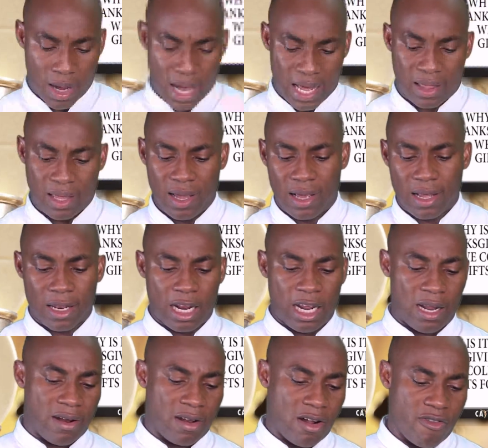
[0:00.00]
I think
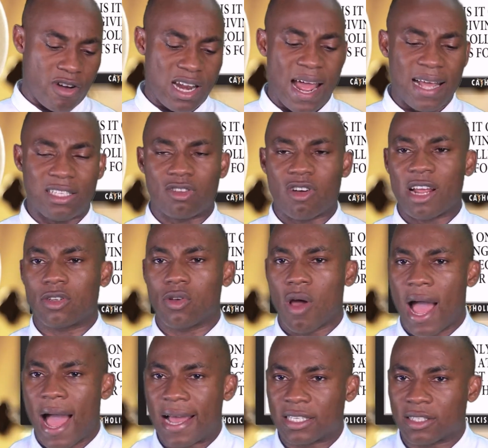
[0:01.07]
the reader is trying to
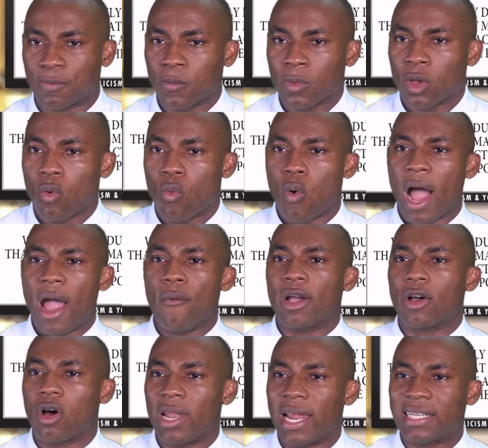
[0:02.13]
ask why we
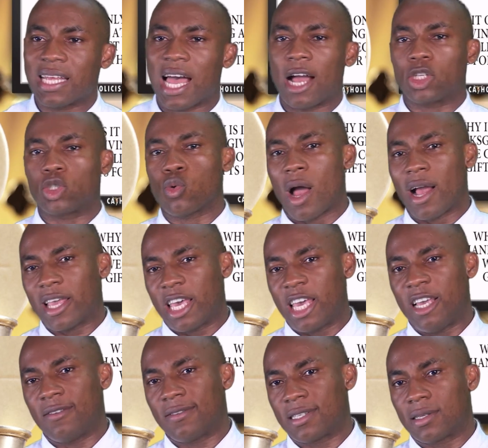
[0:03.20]
collect actual
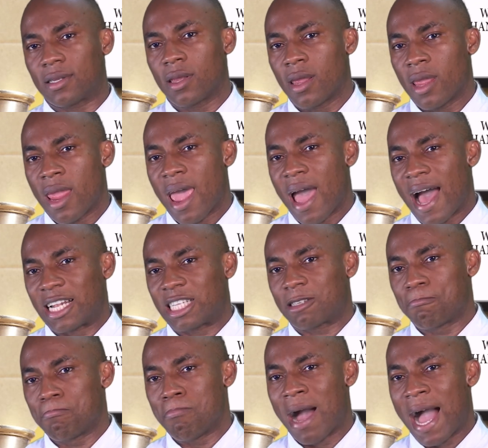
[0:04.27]
gifts at
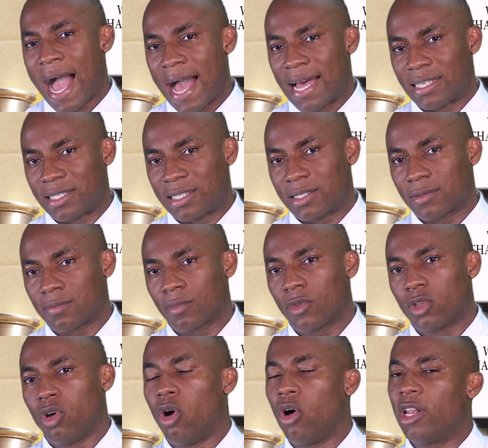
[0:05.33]
mass
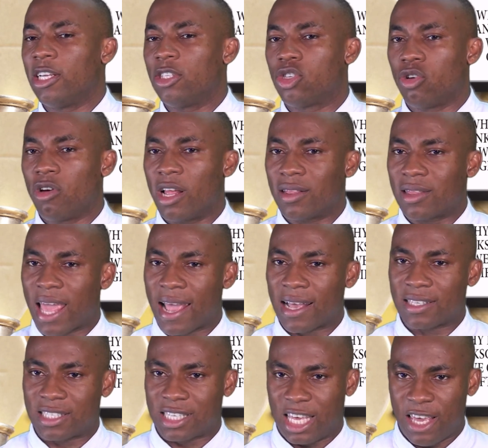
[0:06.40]
only during
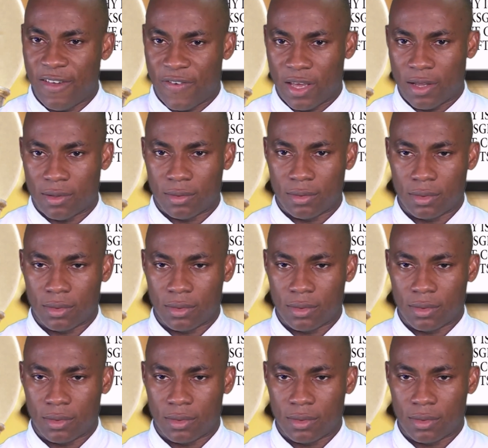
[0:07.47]
Thanksgiving.